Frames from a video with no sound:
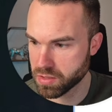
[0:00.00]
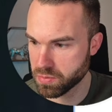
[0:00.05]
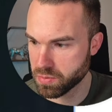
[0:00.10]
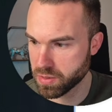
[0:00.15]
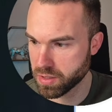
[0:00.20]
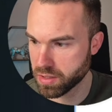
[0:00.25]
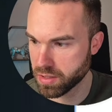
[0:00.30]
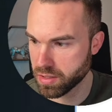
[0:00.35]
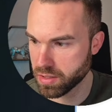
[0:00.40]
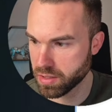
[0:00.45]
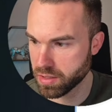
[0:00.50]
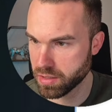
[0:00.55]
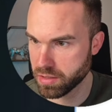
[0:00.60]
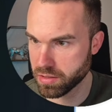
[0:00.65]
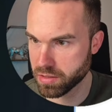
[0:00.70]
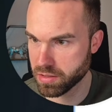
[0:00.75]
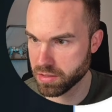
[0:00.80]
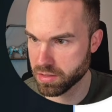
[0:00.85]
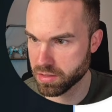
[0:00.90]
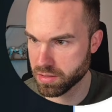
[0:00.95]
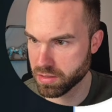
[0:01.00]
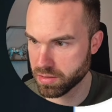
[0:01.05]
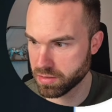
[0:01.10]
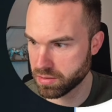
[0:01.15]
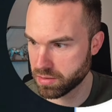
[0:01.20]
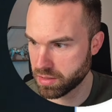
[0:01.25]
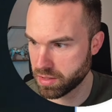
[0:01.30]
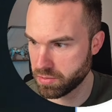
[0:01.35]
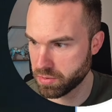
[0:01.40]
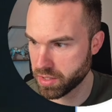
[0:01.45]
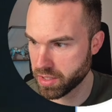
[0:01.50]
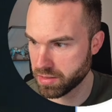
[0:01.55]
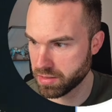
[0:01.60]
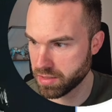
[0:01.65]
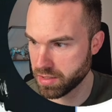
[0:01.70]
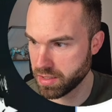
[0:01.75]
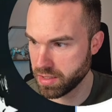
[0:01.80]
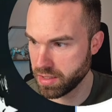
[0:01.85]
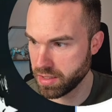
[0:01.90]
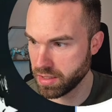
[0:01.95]
we got? Yeah, we got
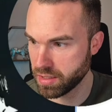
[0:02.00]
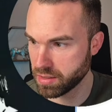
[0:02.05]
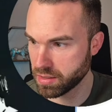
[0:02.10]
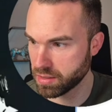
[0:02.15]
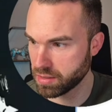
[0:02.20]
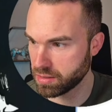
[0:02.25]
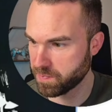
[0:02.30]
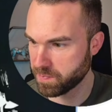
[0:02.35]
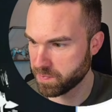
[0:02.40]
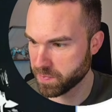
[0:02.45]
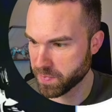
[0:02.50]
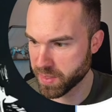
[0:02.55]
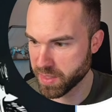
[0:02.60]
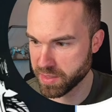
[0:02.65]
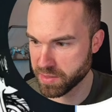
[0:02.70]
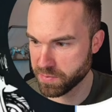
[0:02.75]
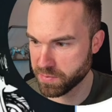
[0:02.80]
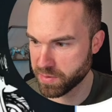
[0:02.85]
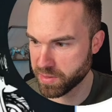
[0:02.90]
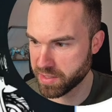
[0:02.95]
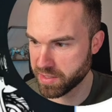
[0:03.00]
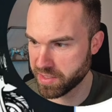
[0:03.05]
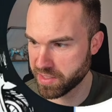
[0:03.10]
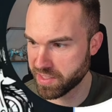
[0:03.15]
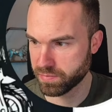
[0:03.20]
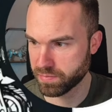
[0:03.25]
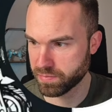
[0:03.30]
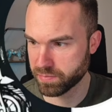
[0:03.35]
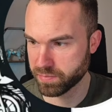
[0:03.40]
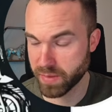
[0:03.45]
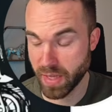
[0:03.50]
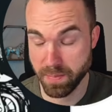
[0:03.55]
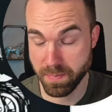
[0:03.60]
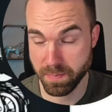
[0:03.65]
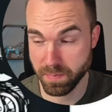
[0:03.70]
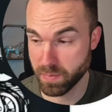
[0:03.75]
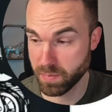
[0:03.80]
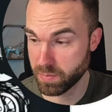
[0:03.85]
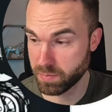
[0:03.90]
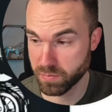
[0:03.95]
the eagle. That's funny.
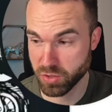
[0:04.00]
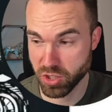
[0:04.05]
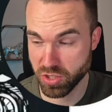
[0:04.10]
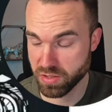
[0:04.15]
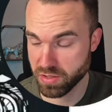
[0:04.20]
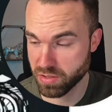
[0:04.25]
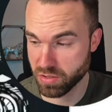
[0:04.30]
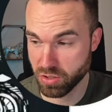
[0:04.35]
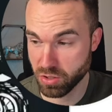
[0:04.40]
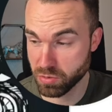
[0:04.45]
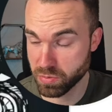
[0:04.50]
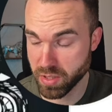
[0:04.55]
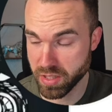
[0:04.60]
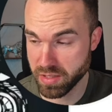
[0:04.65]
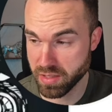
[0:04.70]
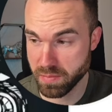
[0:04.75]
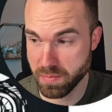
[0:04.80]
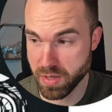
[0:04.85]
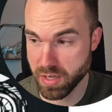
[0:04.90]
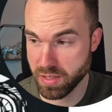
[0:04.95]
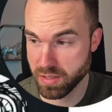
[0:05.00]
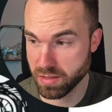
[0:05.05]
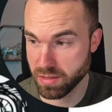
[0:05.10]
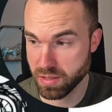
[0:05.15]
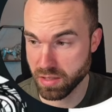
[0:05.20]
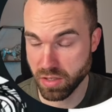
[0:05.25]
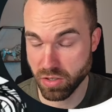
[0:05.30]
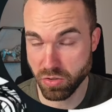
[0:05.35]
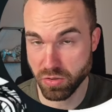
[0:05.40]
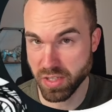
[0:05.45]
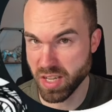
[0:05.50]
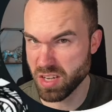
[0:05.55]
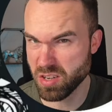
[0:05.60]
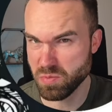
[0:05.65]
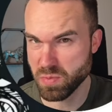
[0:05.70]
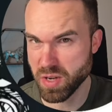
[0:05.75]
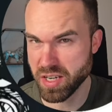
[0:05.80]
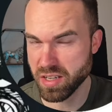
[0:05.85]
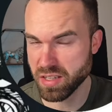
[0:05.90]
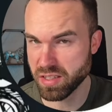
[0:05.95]
I'm just always amazed how
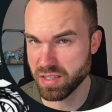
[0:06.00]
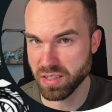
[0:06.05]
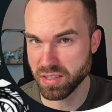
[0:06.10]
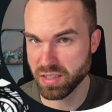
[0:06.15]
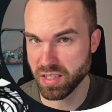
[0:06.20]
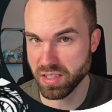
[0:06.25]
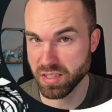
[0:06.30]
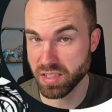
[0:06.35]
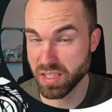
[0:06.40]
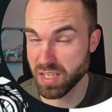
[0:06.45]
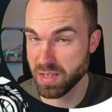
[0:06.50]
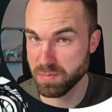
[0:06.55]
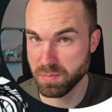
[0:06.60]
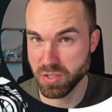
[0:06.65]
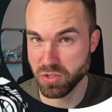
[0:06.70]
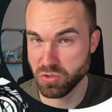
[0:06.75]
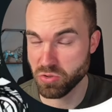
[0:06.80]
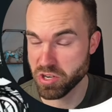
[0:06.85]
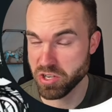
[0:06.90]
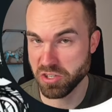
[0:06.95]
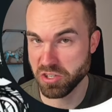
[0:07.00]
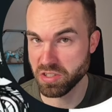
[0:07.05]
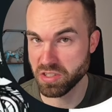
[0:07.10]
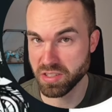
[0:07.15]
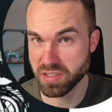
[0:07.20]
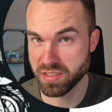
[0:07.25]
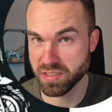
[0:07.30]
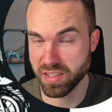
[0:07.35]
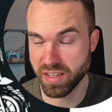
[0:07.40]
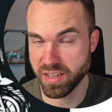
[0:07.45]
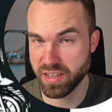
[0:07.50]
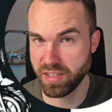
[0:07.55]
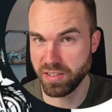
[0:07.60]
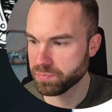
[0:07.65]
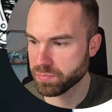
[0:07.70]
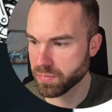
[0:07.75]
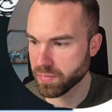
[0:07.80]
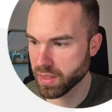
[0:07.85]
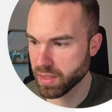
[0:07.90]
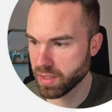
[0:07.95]
Nano Banana can keep the original style.
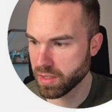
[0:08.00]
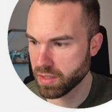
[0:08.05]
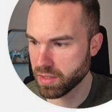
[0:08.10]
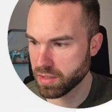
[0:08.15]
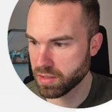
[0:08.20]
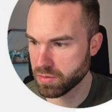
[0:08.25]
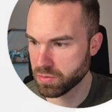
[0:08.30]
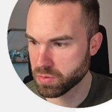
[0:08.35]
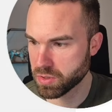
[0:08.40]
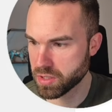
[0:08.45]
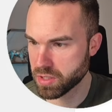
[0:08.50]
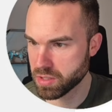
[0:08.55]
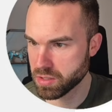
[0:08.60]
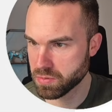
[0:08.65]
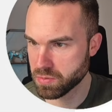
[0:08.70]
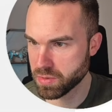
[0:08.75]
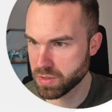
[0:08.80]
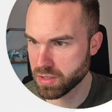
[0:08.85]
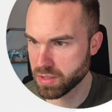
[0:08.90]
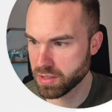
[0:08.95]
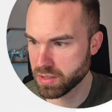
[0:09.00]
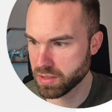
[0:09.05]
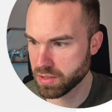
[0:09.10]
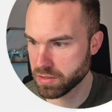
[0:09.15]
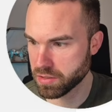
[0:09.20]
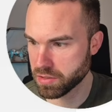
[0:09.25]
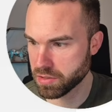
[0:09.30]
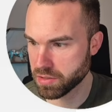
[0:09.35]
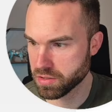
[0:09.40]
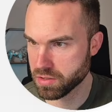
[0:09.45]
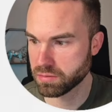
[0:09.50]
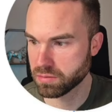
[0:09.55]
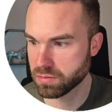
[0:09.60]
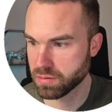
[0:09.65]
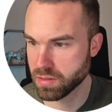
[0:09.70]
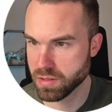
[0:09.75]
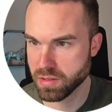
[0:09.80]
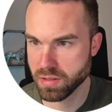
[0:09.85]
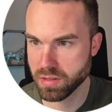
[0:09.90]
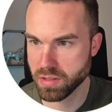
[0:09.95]
And what else we got?
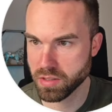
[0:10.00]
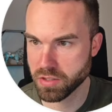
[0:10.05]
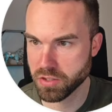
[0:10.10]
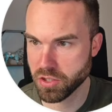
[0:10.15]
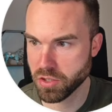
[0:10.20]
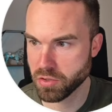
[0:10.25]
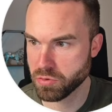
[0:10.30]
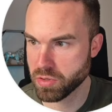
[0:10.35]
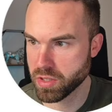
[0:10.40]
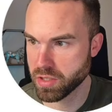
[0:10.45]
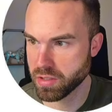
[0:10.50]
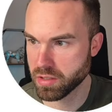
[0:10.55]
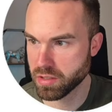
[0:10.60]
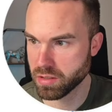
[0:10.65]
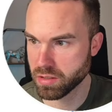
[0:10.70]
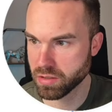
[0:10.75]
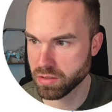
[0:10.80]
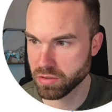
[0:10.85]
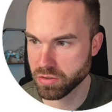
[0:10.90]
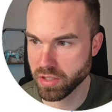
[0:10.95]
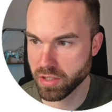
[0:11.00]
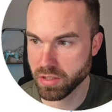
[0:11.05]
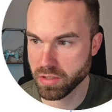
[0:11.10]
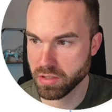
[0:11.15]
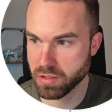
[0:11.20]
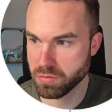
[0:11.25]
Still generating. Okay, here